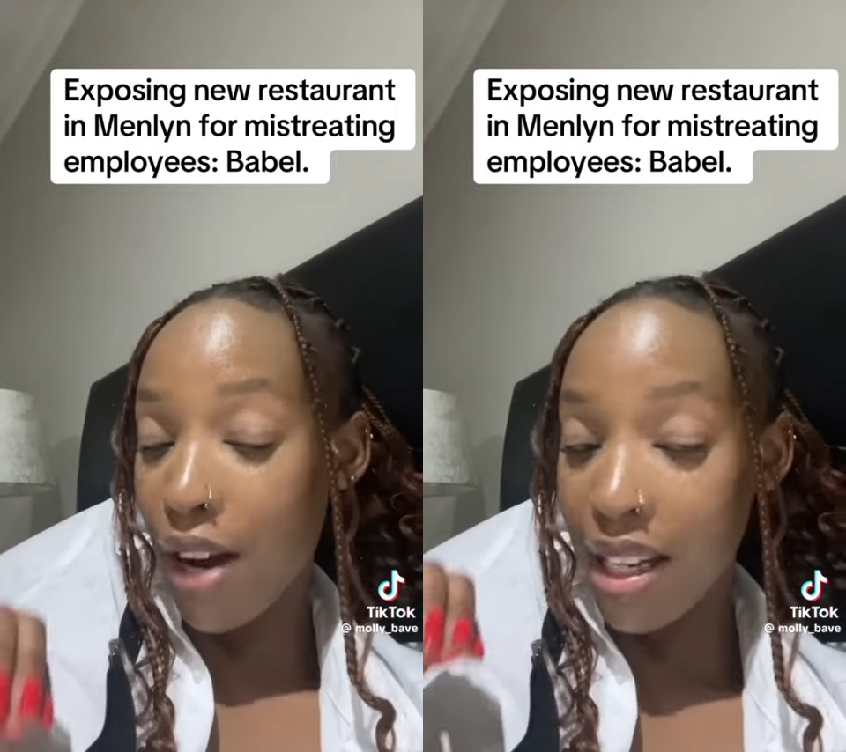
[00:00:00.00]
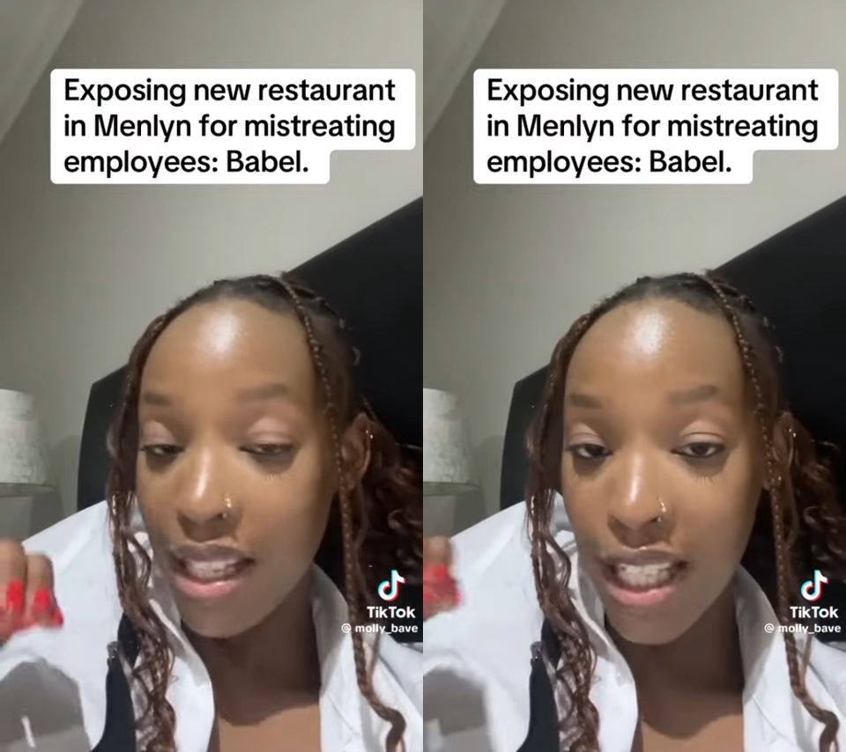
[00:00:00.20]

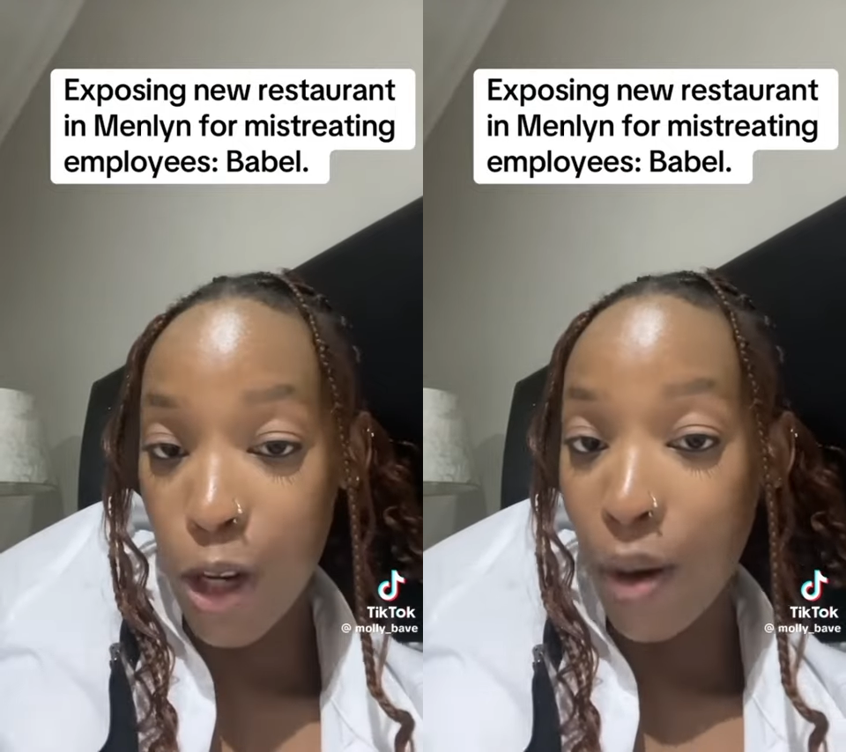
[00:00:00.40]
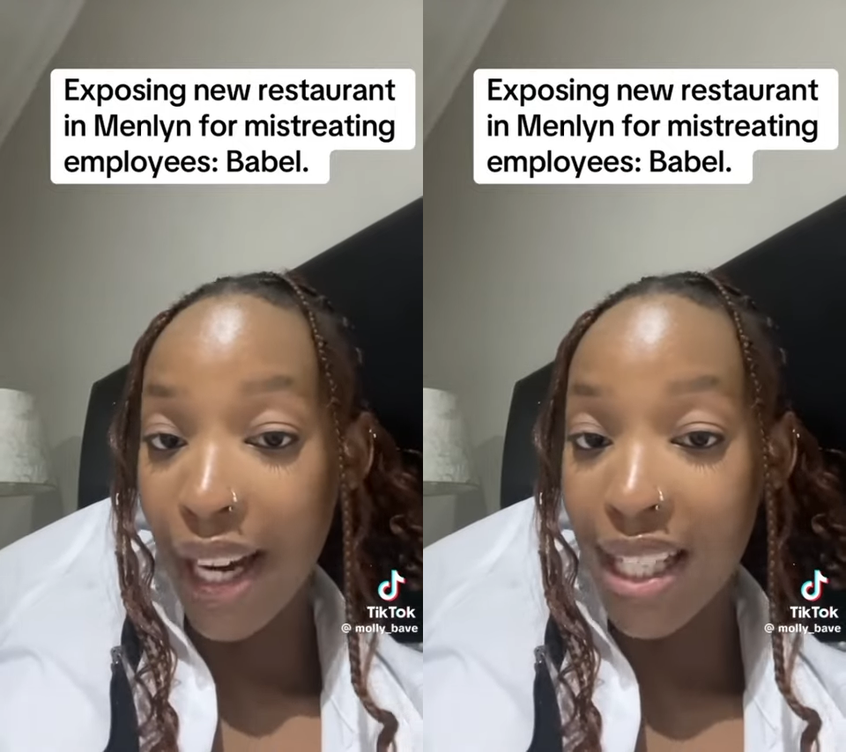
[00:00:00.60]

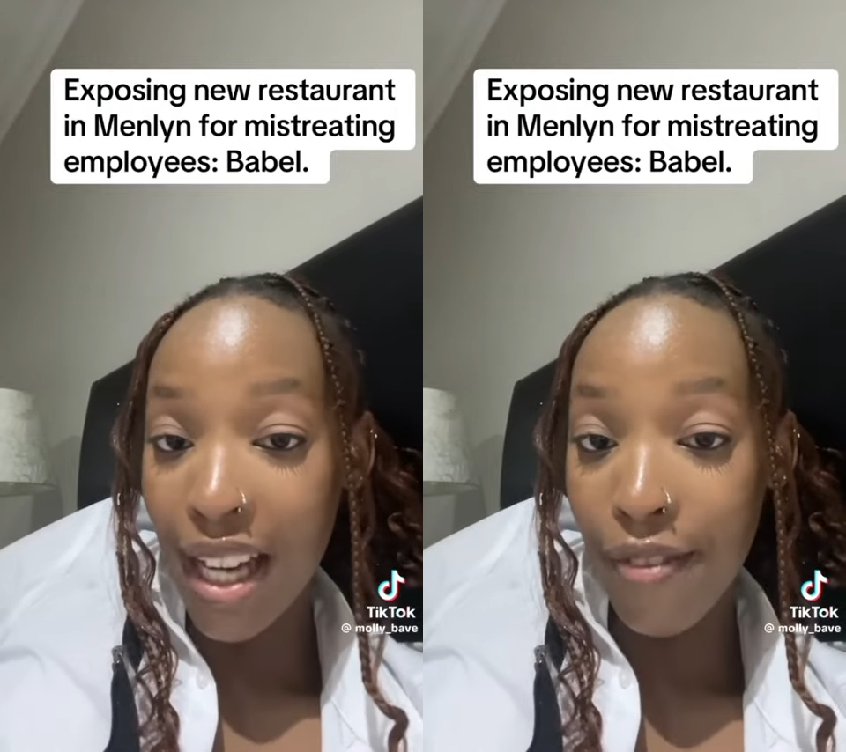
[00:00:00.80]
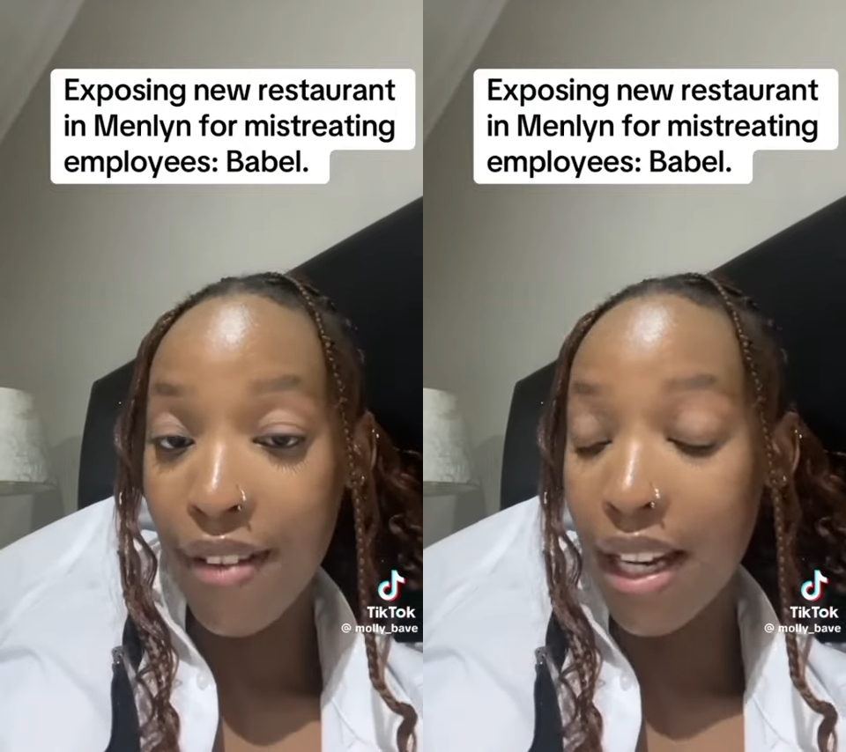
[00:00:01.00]
andinikwa
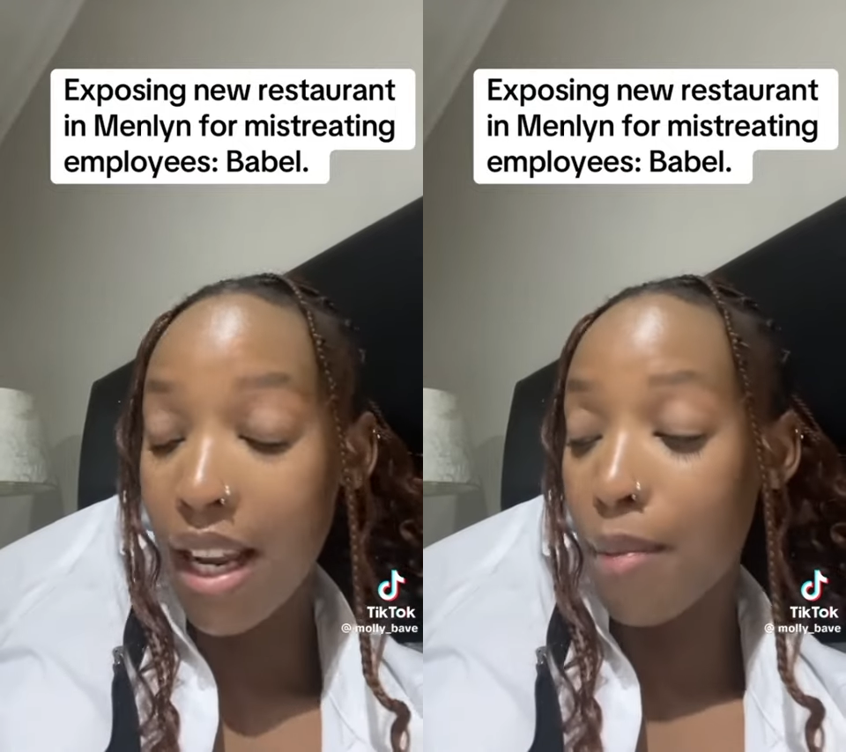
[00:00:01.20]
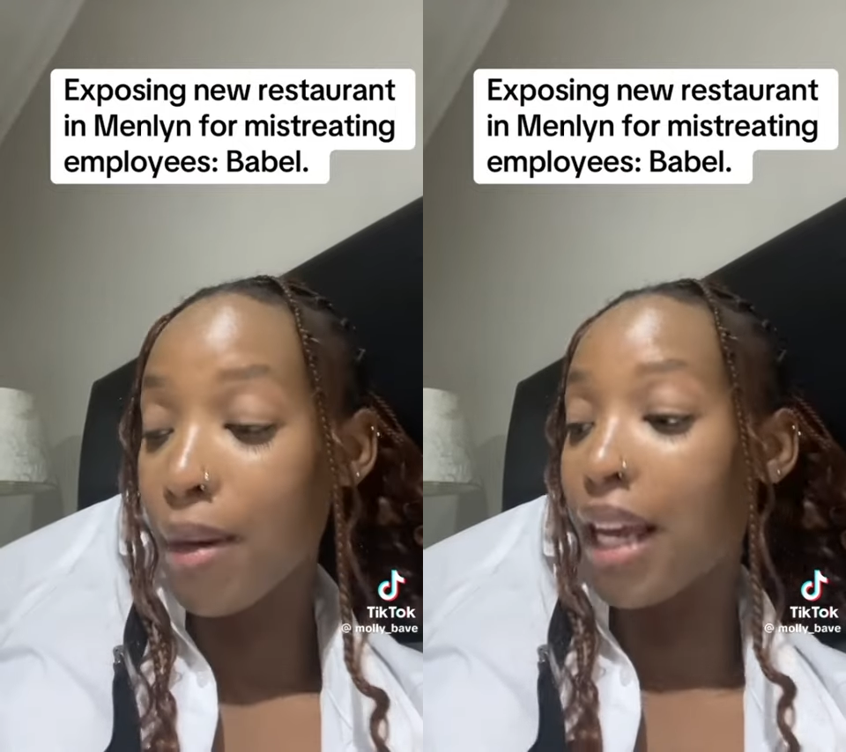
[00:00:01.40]

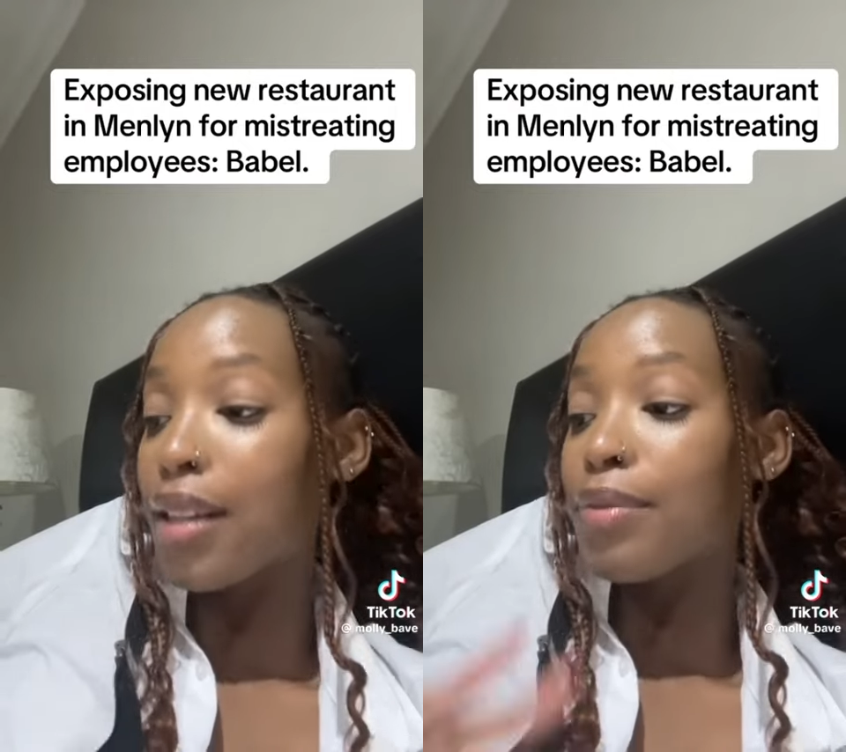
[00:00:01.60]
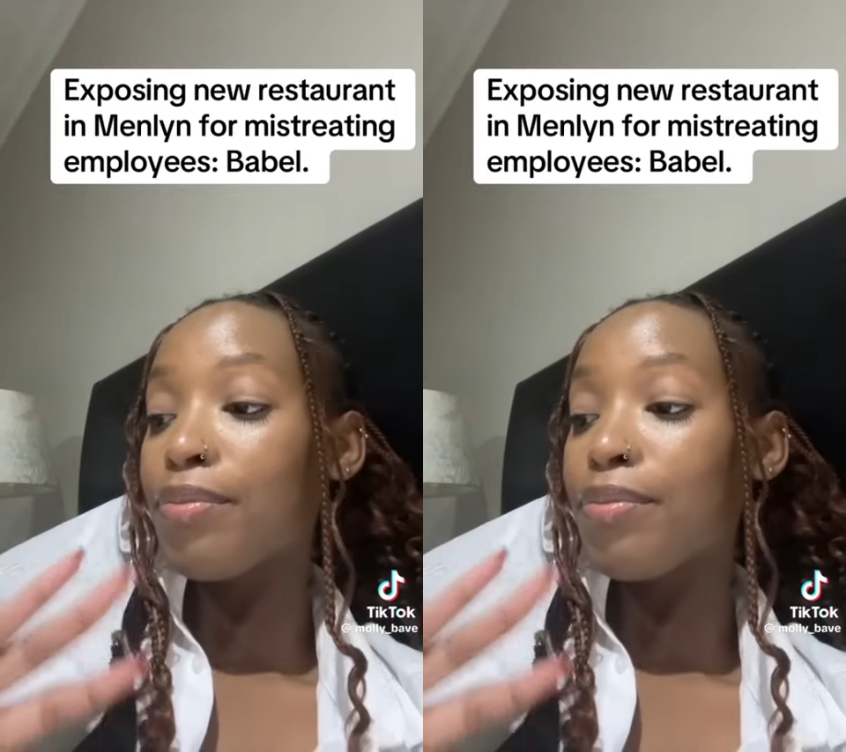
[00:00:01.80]
eh, now.